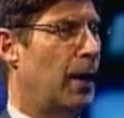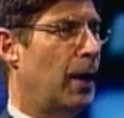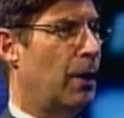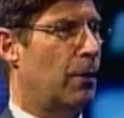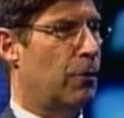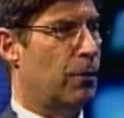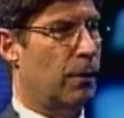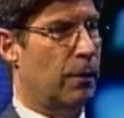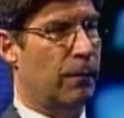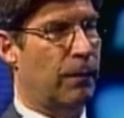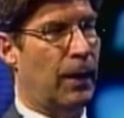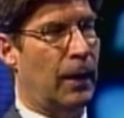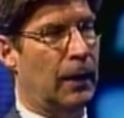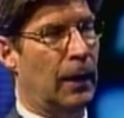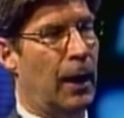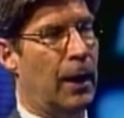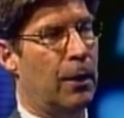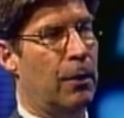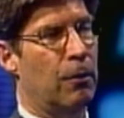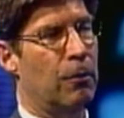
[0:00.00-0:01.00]
out certified
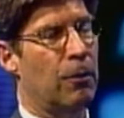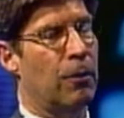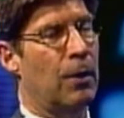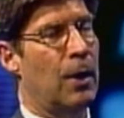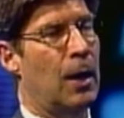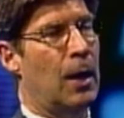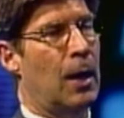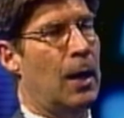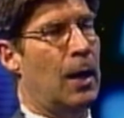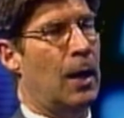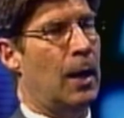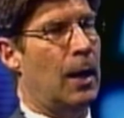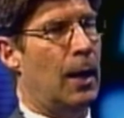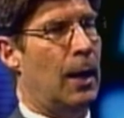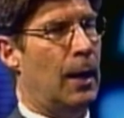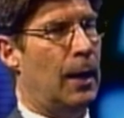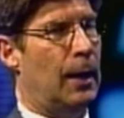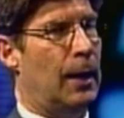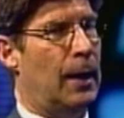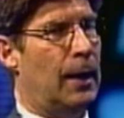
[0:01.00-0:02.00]
letters,
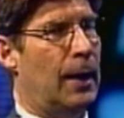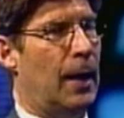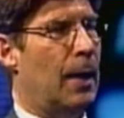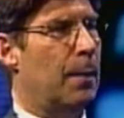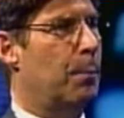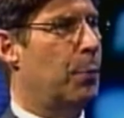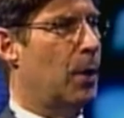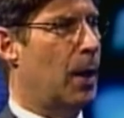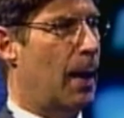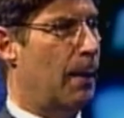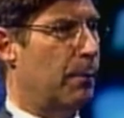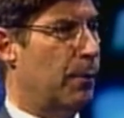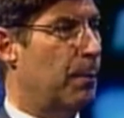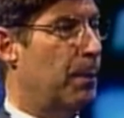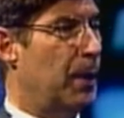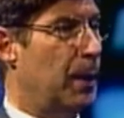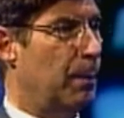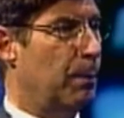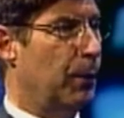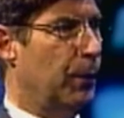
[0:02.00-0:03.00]
and then that prompts
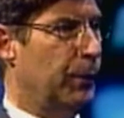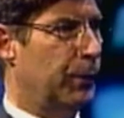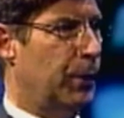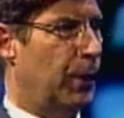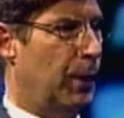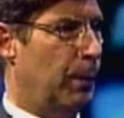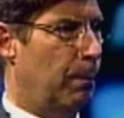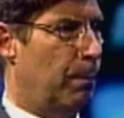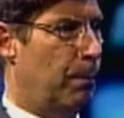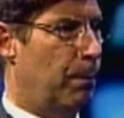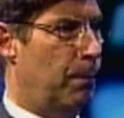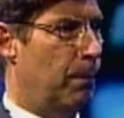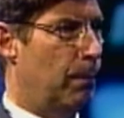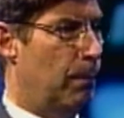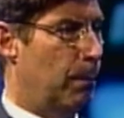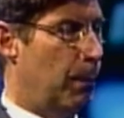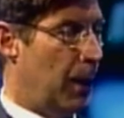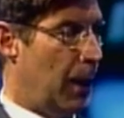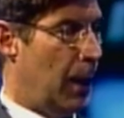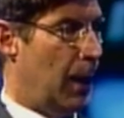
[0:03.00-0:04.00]
people to
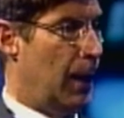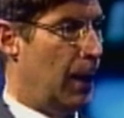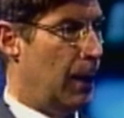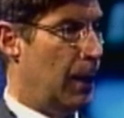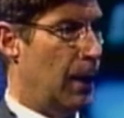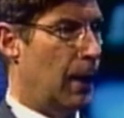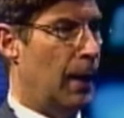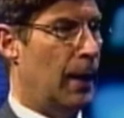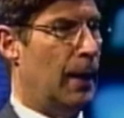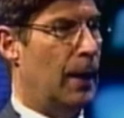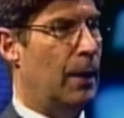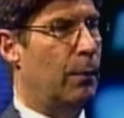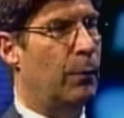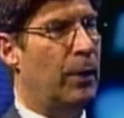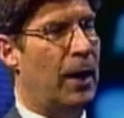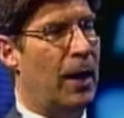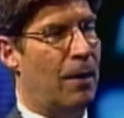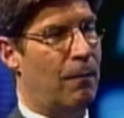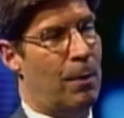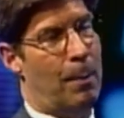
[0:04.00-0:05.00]
pay, and then
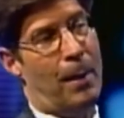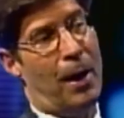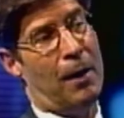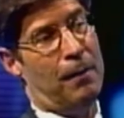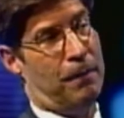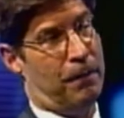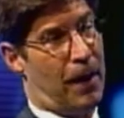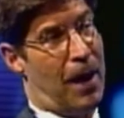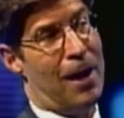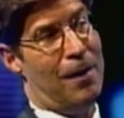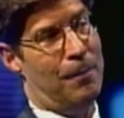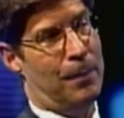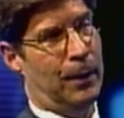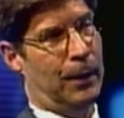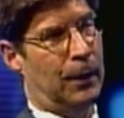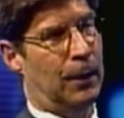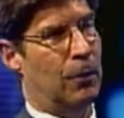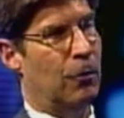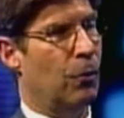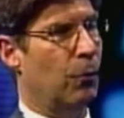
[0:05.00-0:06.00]
we have about $5
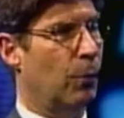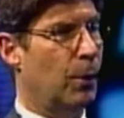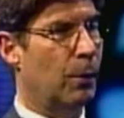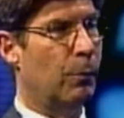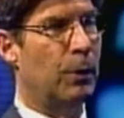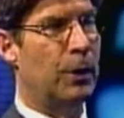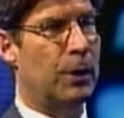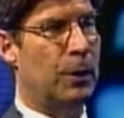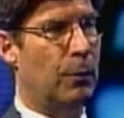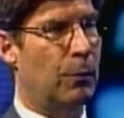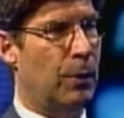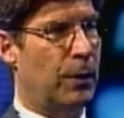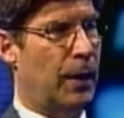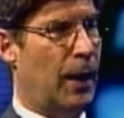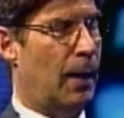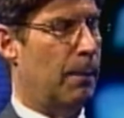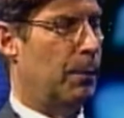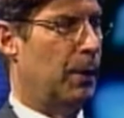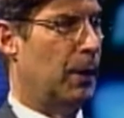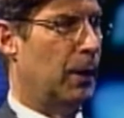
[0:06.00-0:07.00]
million. So what do we do with
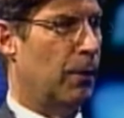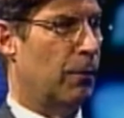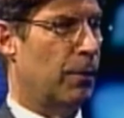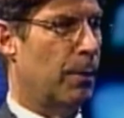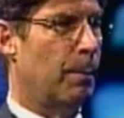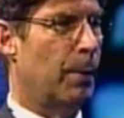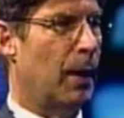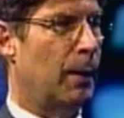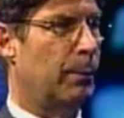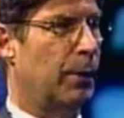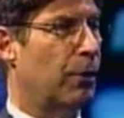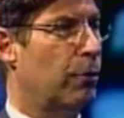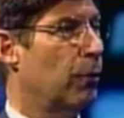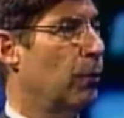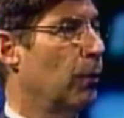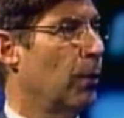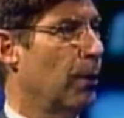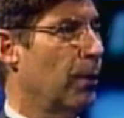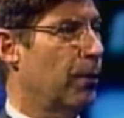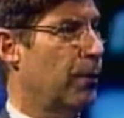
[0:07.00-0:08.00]
that? Because the public
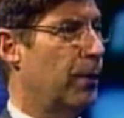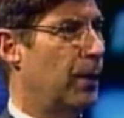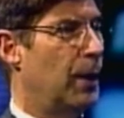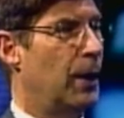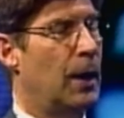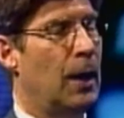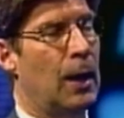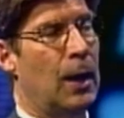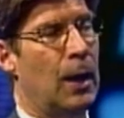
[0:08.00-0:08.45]
schools and